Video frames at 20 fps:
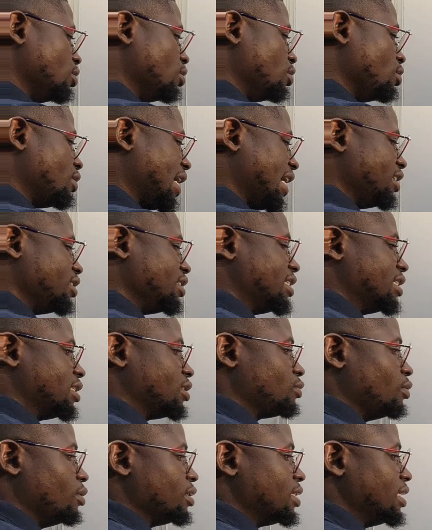All right, this is
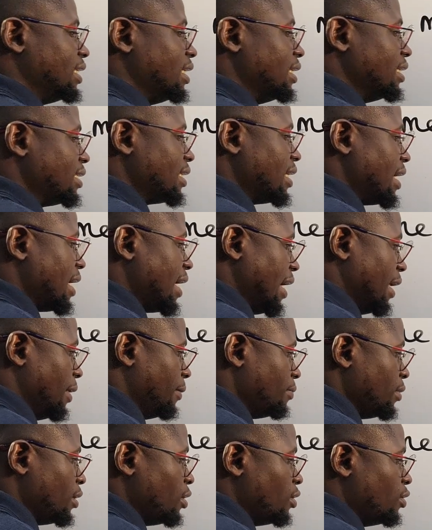what? Ethyne.
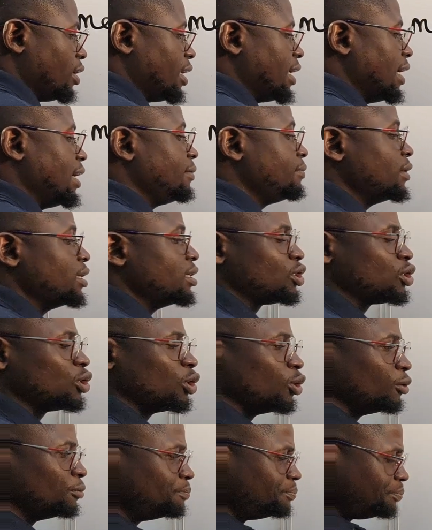Okay,
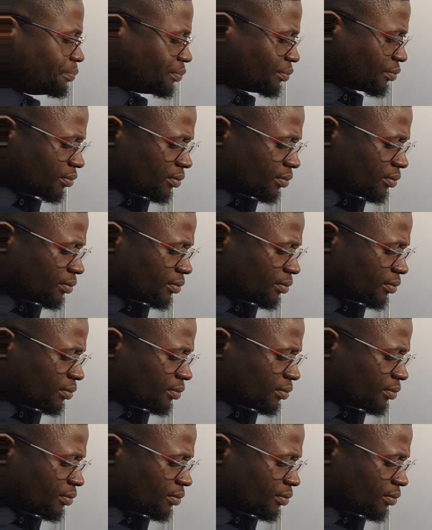so